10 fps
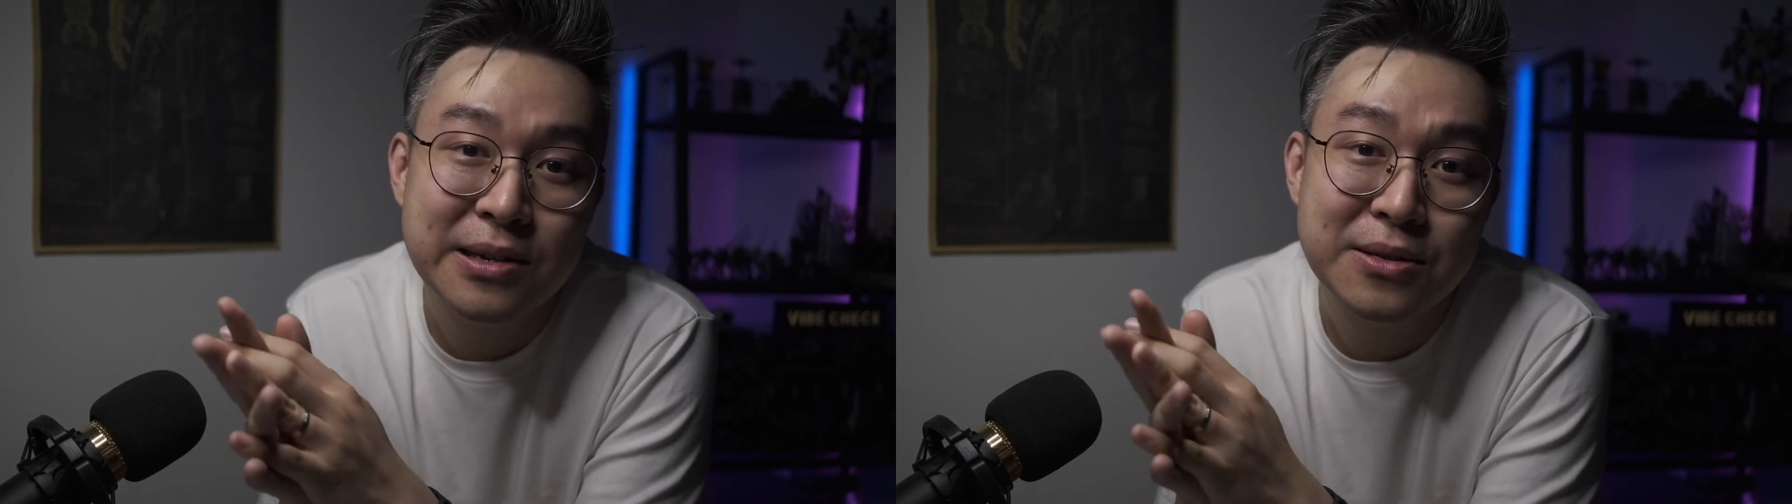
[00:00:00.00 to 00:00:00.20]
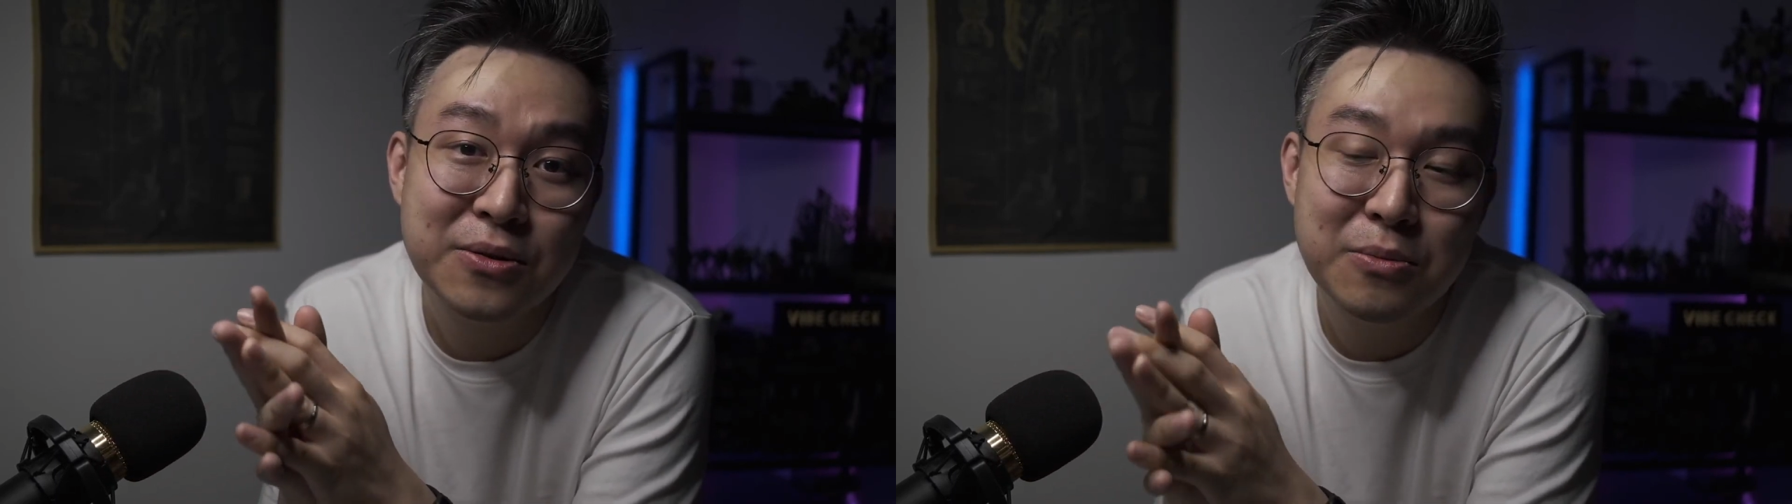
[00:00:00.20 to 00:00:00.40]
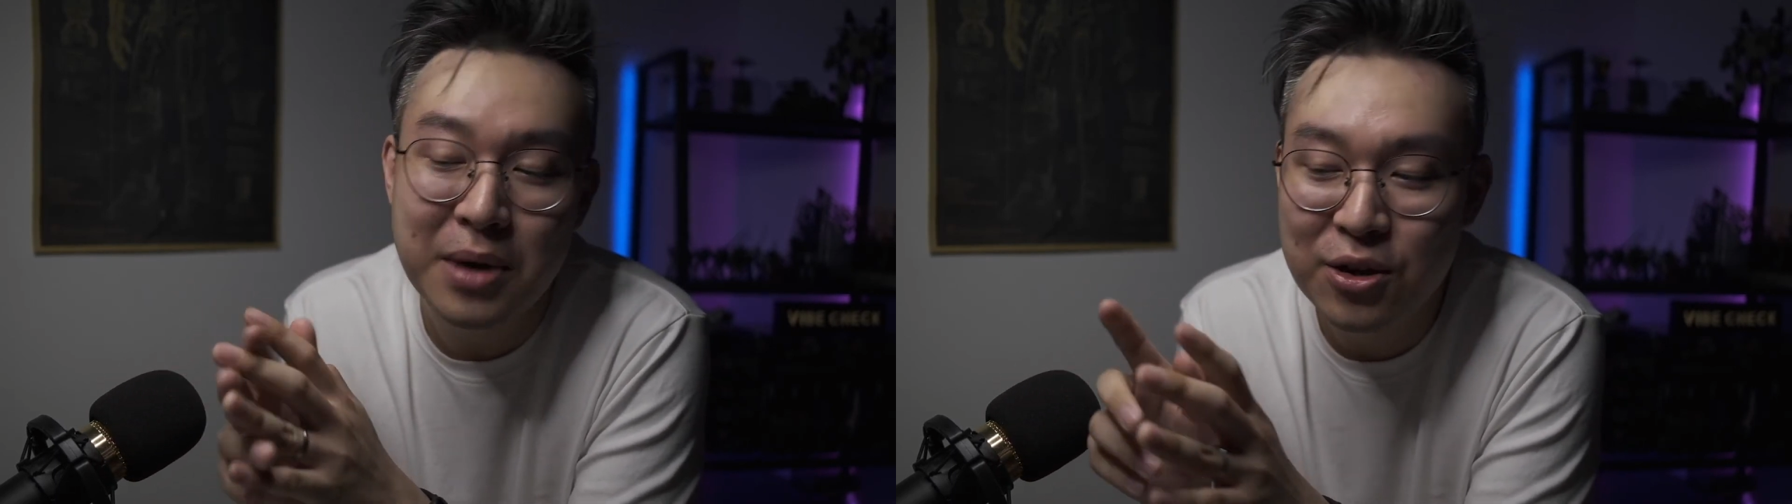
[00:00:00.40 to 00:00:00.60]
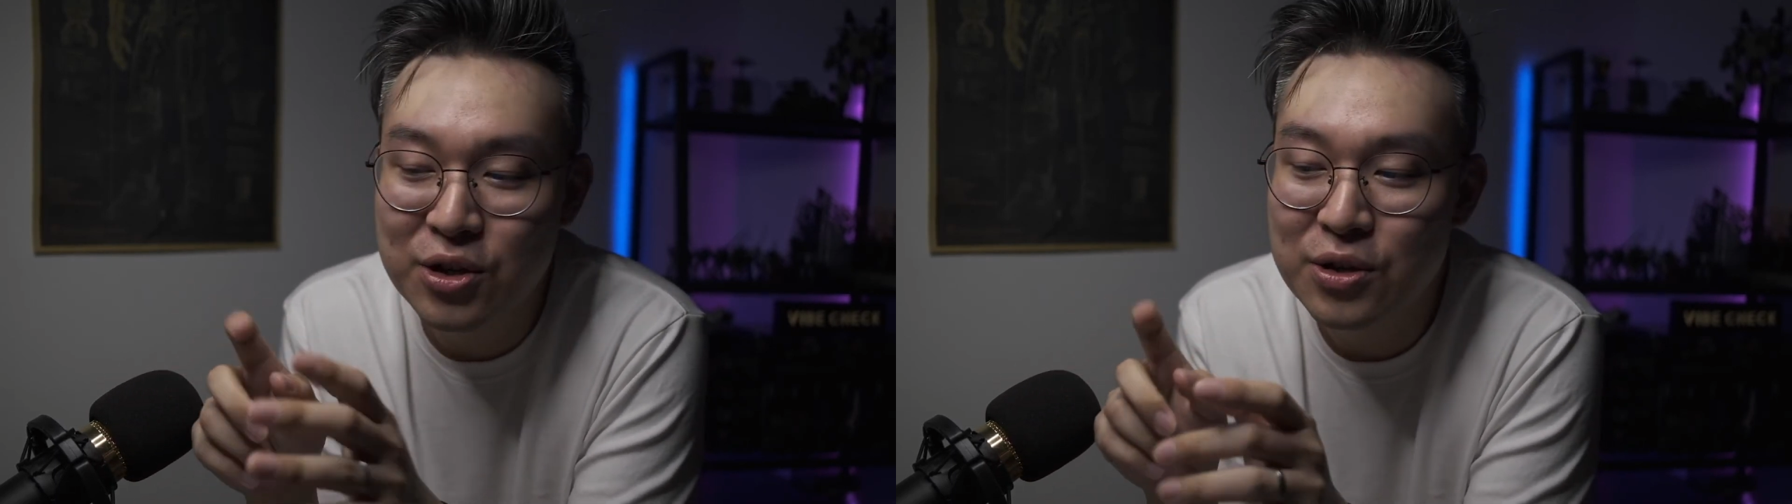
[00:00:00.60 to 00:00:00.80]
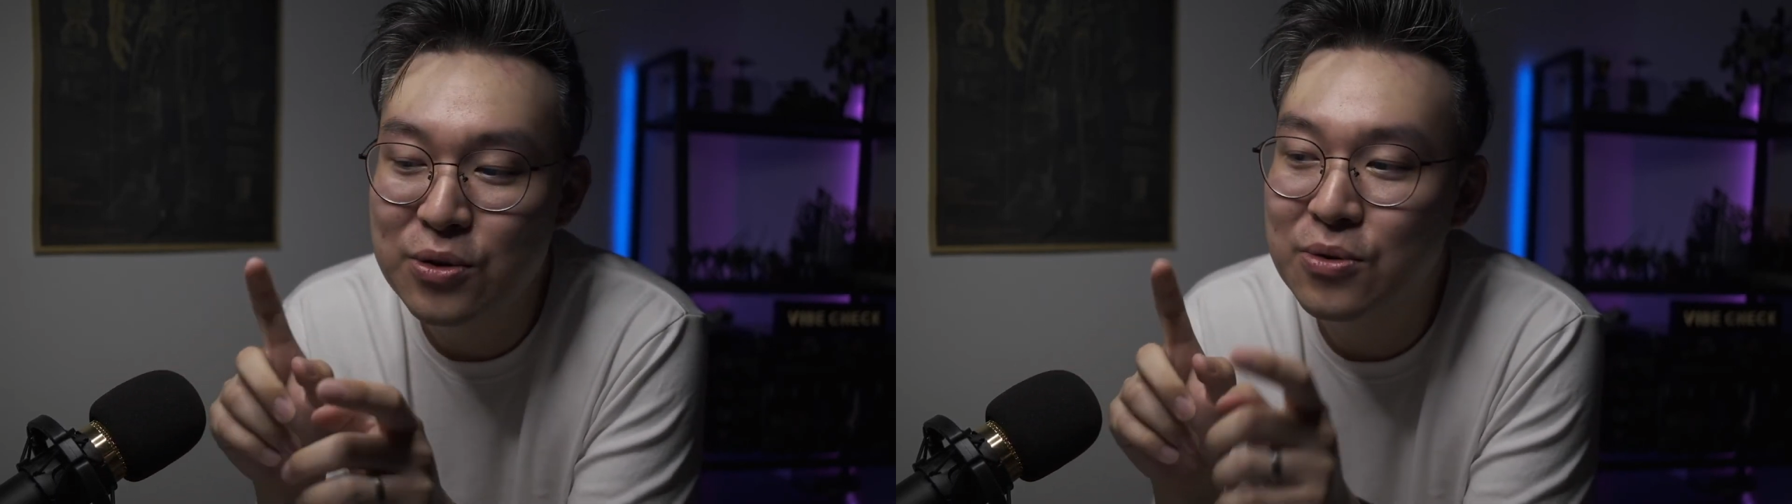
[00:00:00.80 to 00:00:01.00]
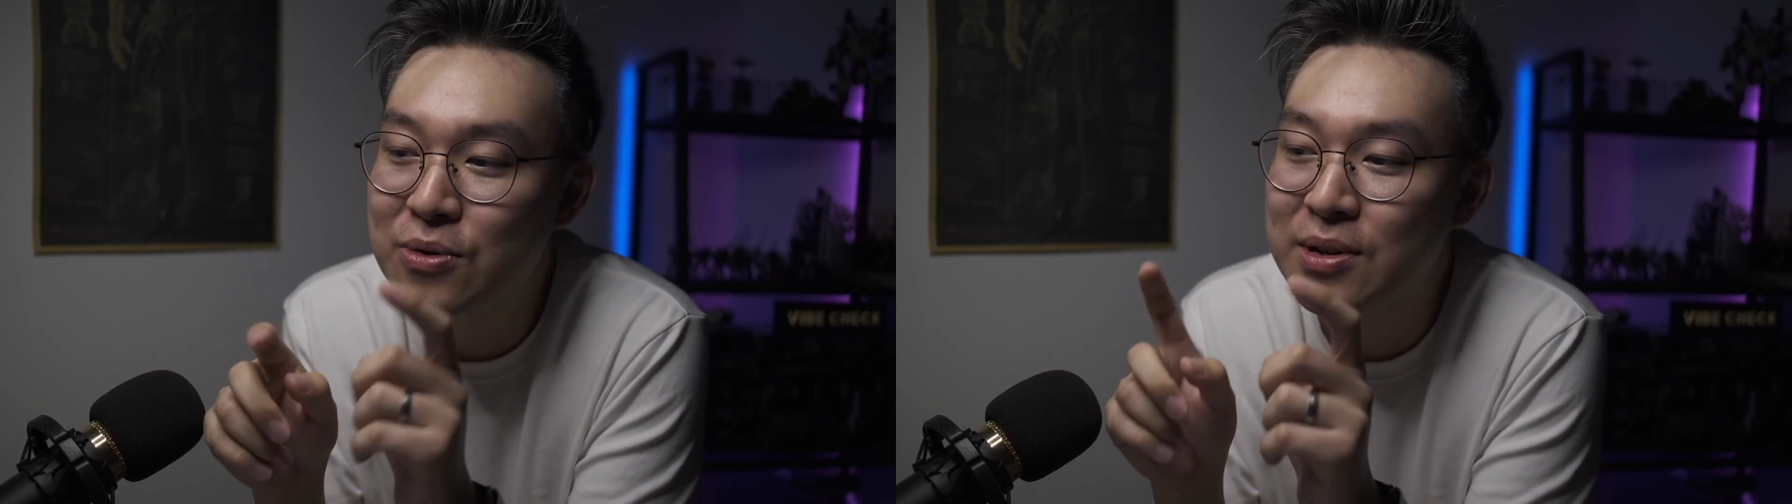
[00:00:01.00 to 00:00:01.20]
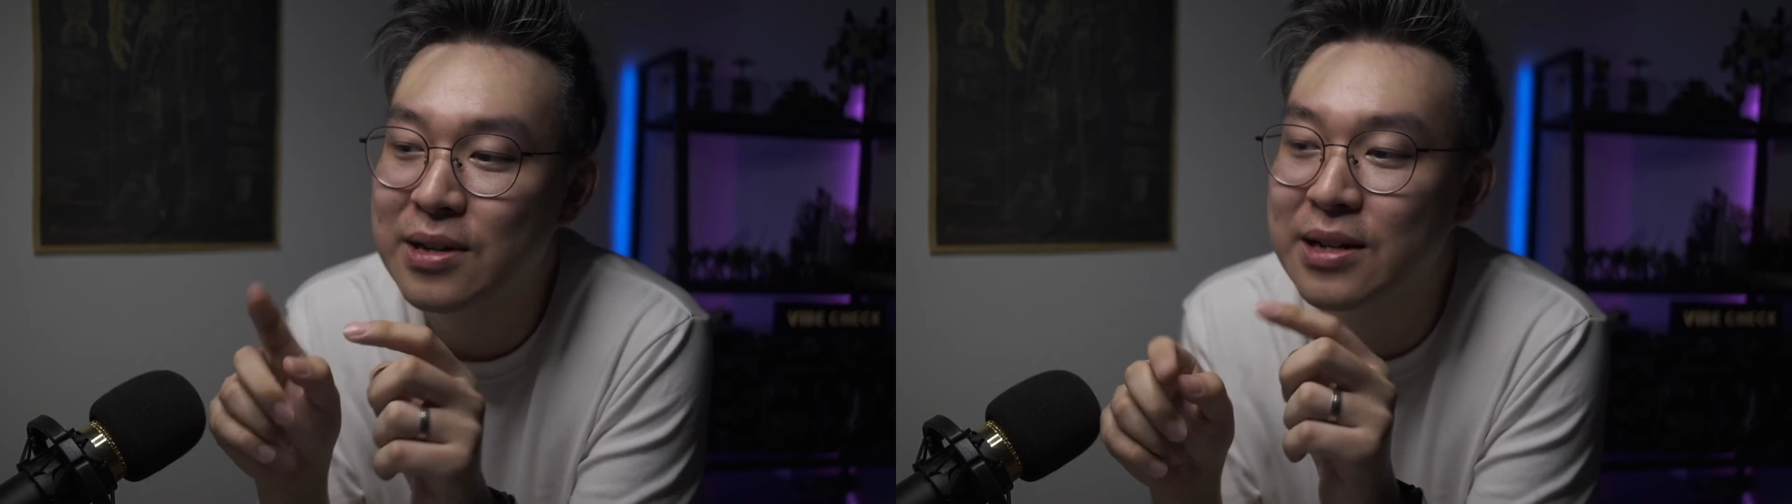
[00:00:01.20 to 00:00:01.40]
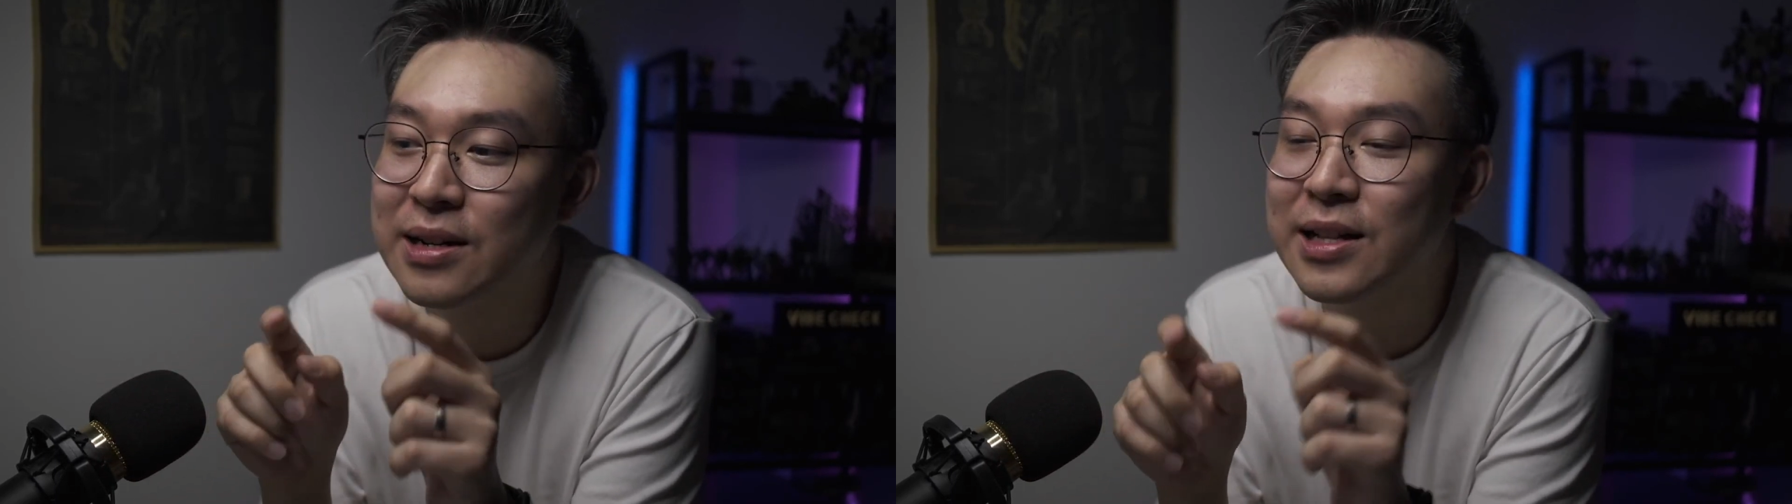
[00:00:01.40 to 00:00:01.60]
So make sure you
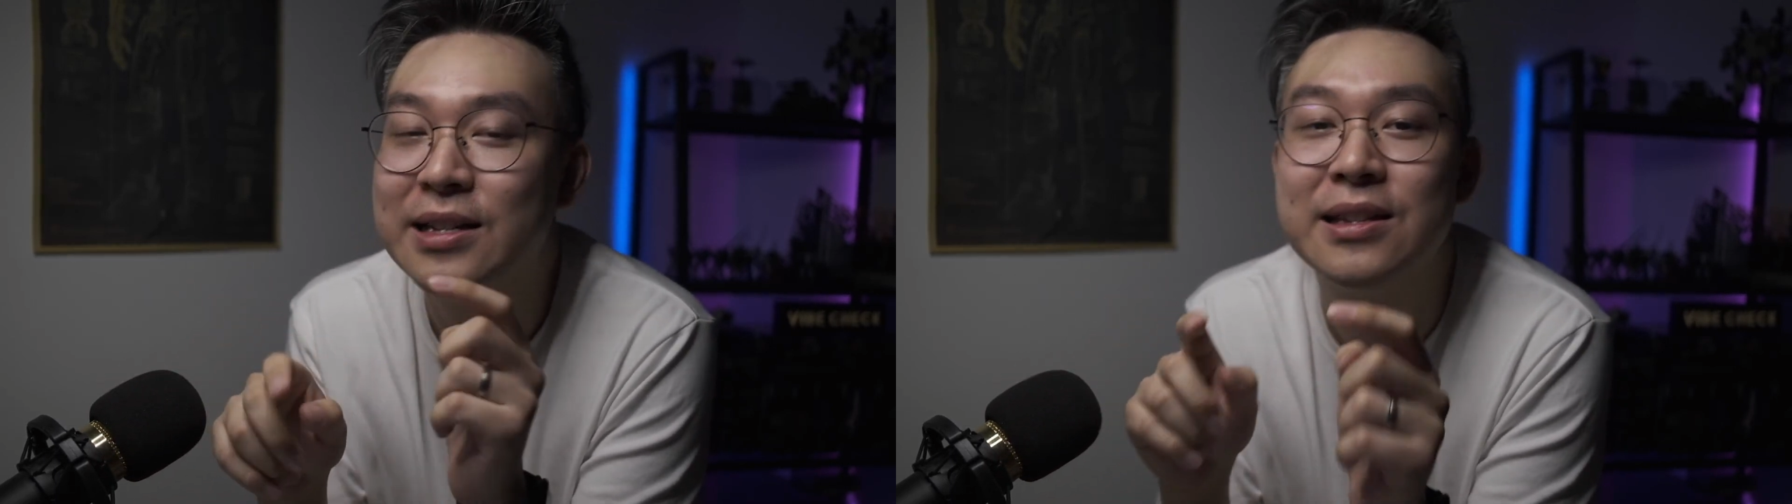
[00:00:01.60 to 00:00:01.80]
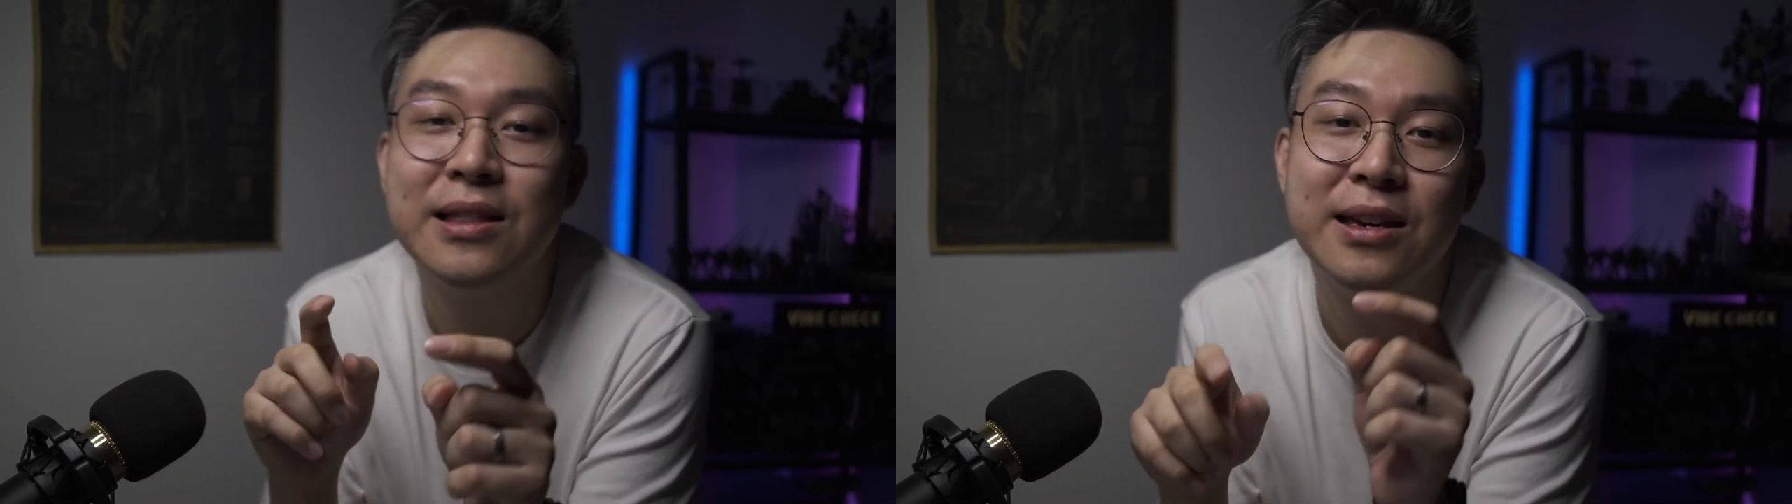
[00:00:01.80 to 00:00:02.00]
click the